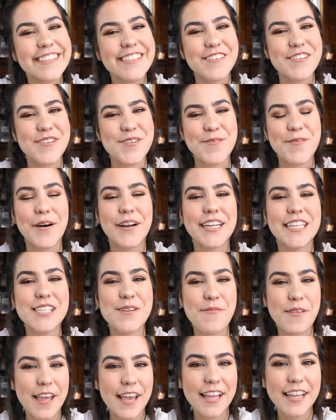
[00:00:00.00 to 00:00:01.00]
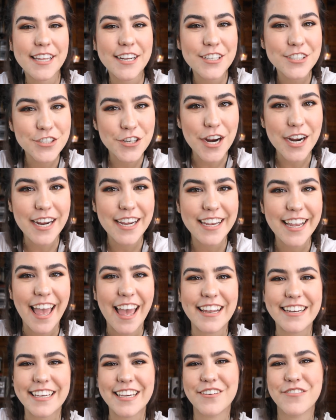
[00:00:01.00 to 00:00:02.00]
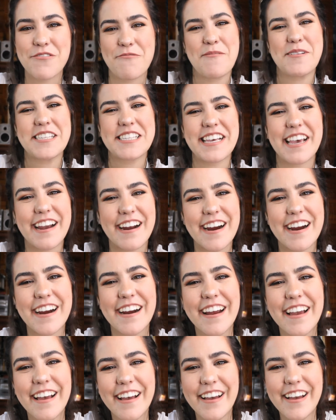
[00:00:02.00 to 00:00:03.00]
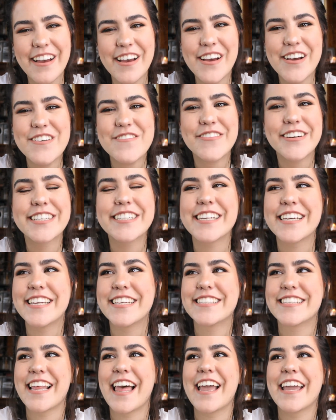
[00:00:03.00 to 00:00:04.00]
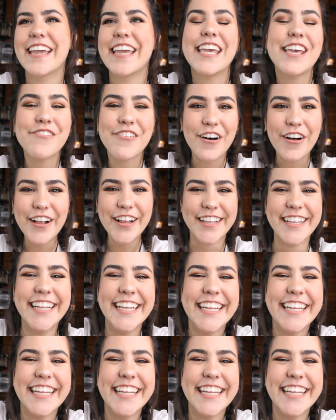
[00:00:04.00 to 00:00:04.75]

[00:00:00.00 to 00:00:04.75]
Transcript: so she wanted to play a little trick and give him a scare, which is like evil.